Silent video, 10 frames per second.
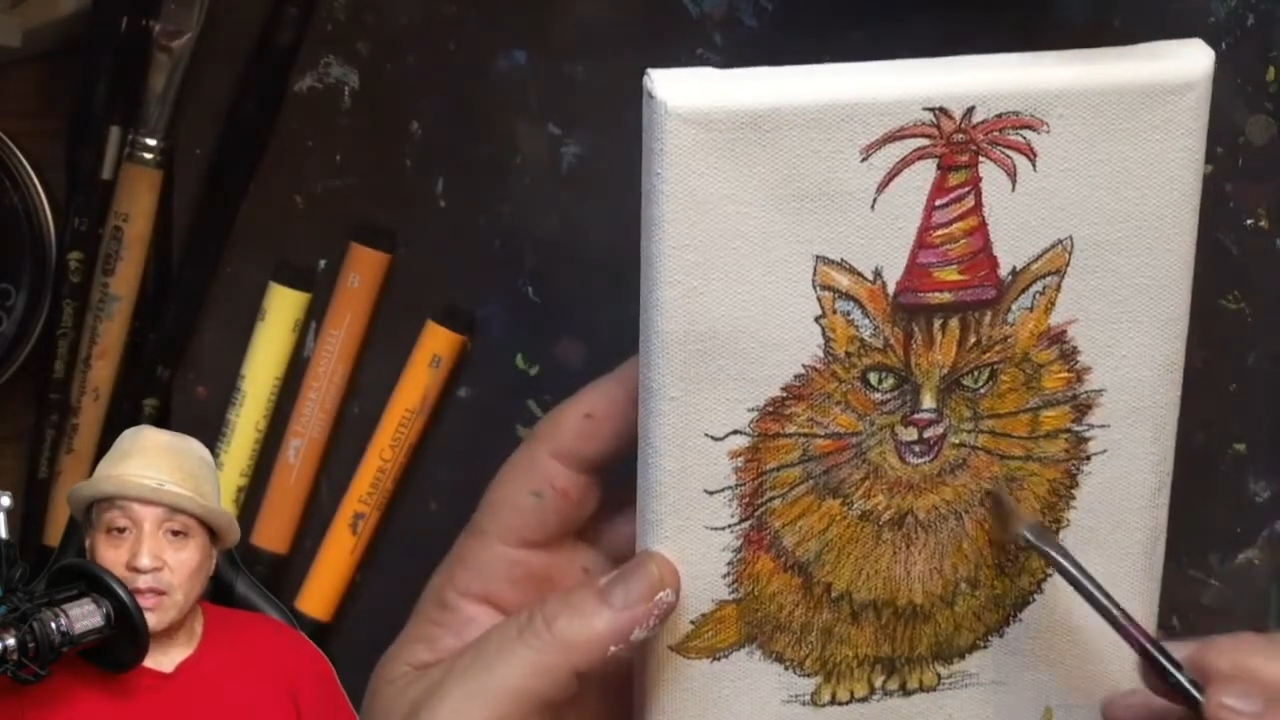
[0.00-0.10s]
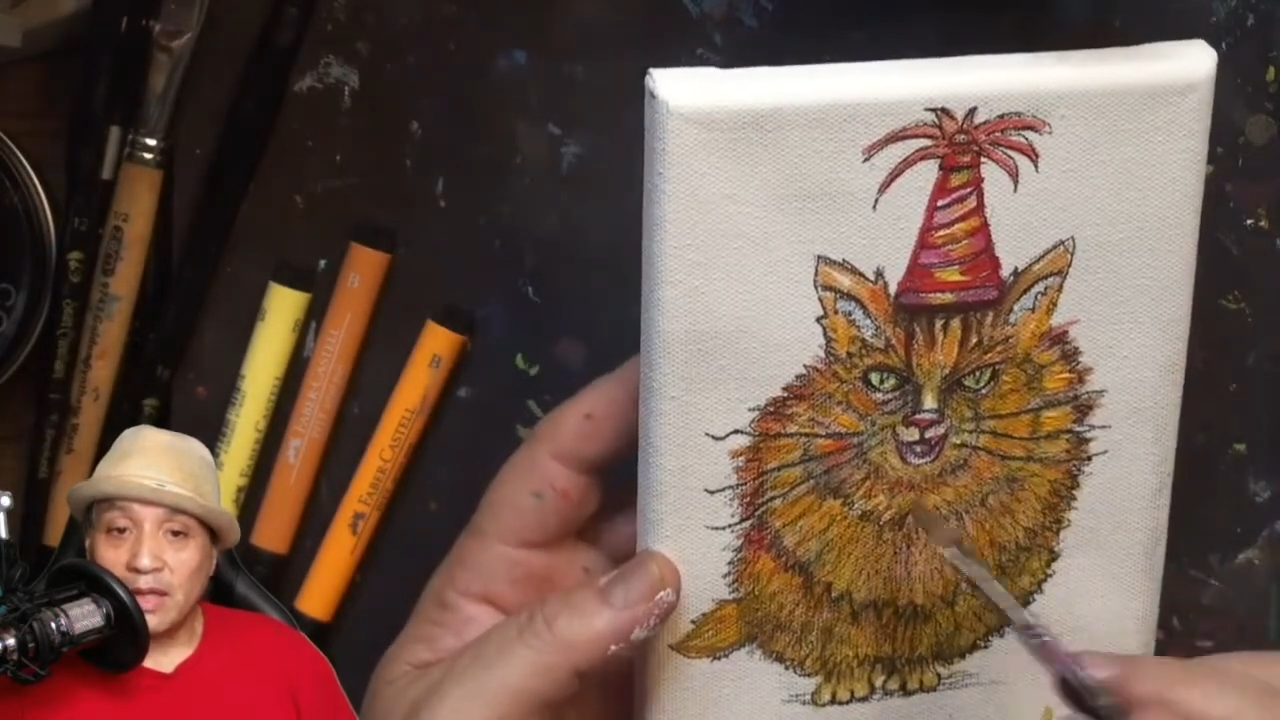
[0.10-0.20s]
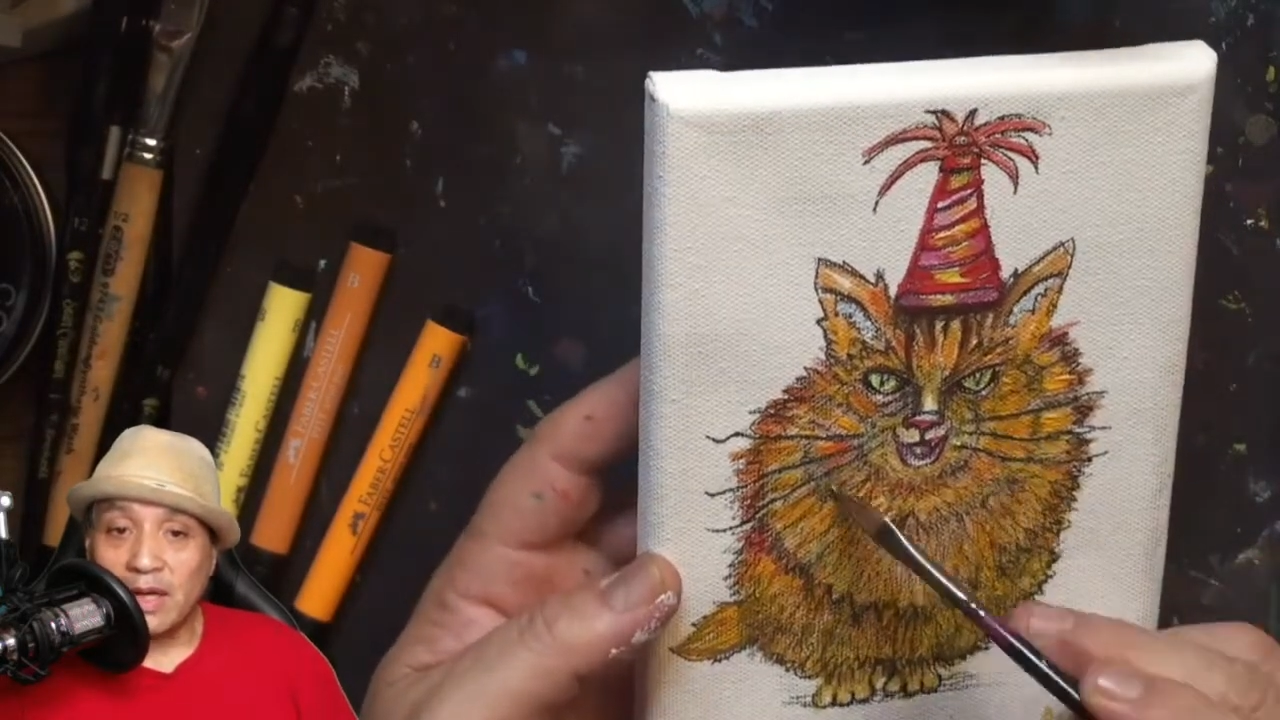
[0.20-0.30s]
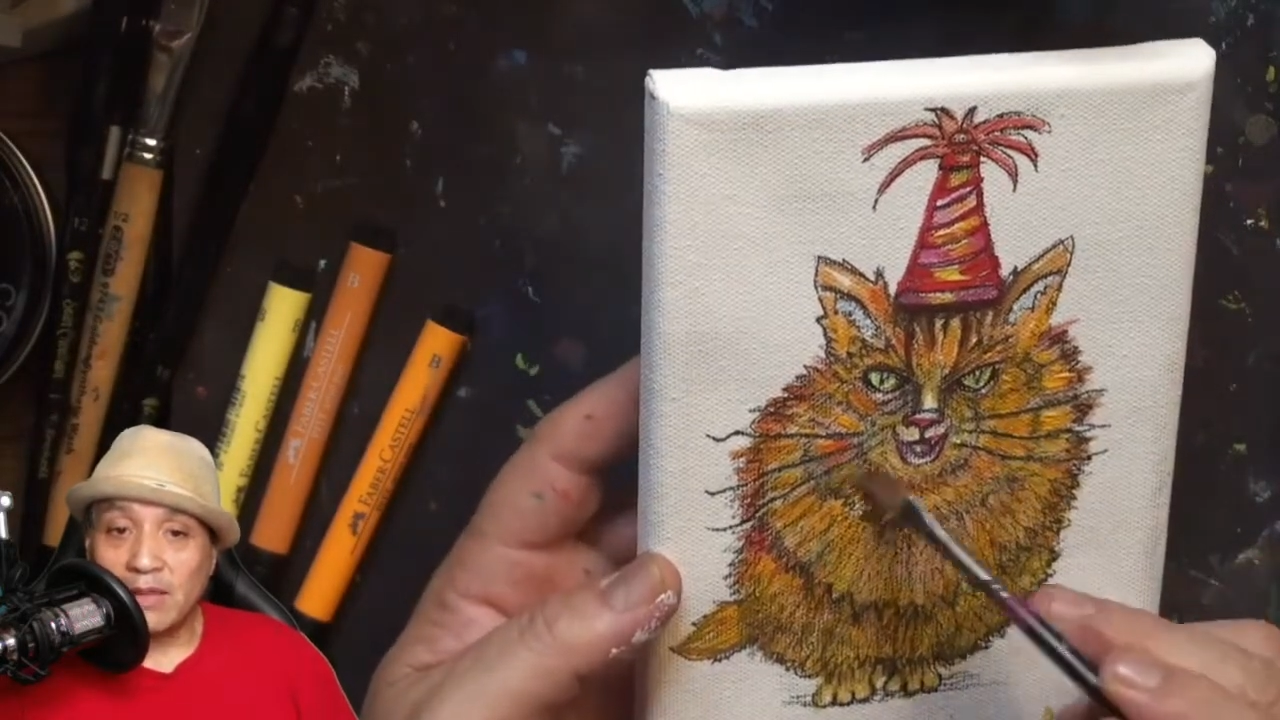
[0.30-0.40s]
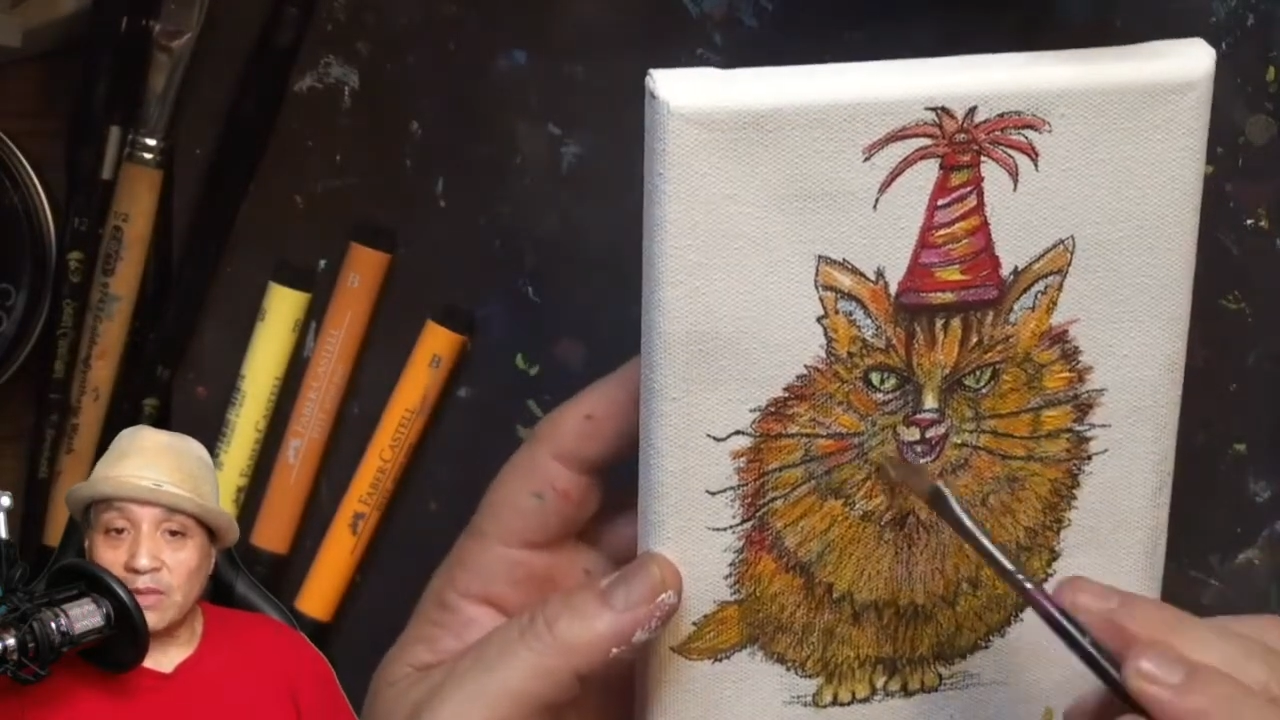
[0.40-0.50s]

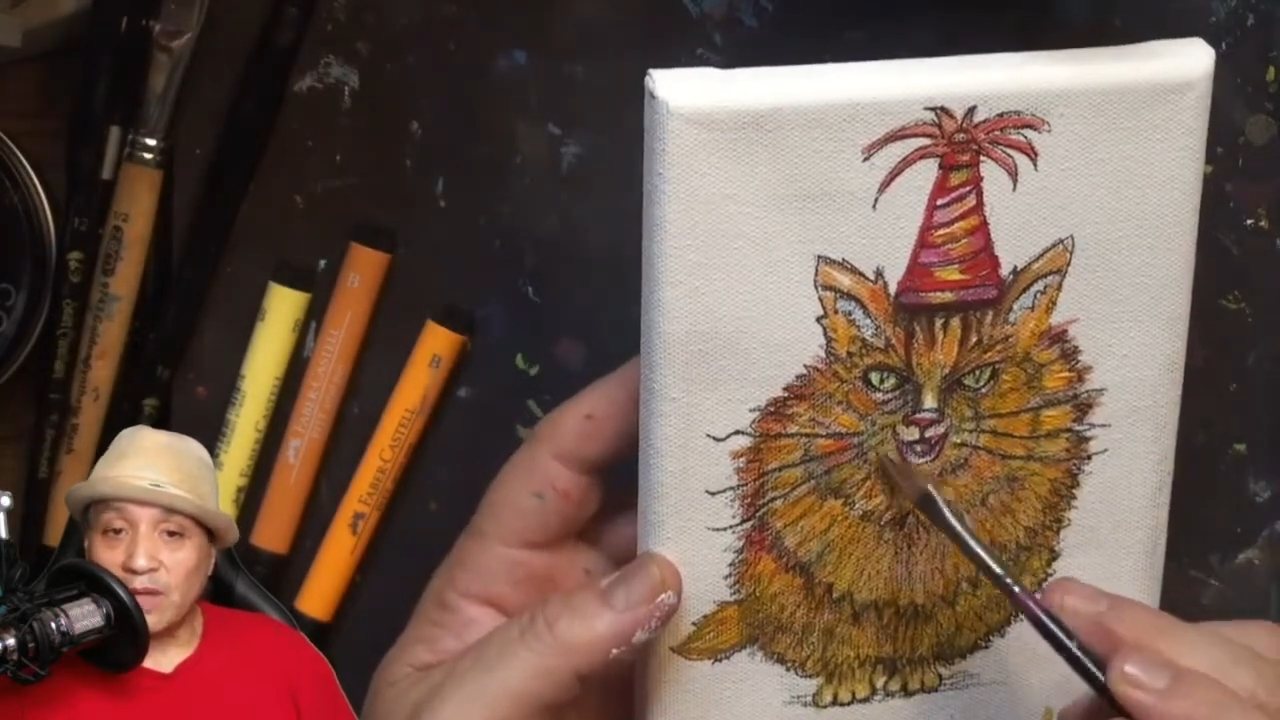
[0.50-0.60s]
Yeah, I'm